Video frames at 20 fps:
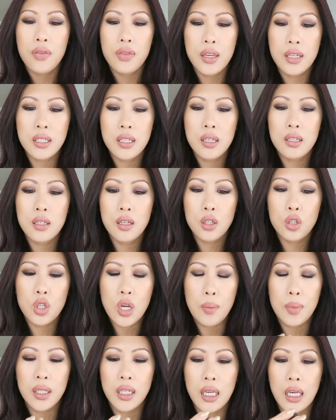This is a
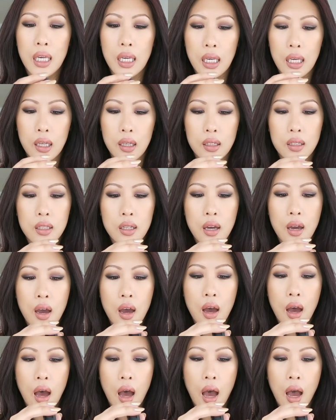Jemma Kidd
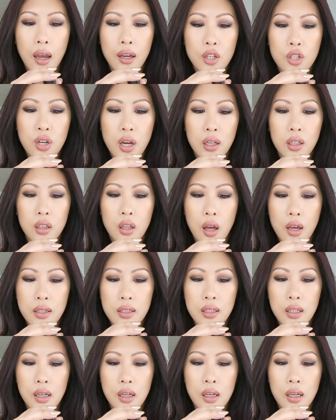High Shine
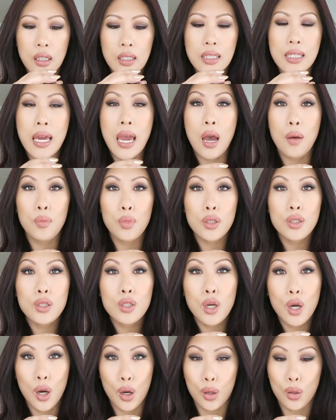Gloss Stick in
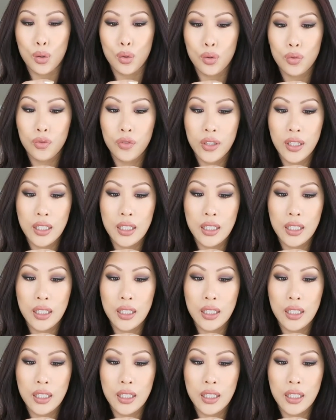Tamarind Cove.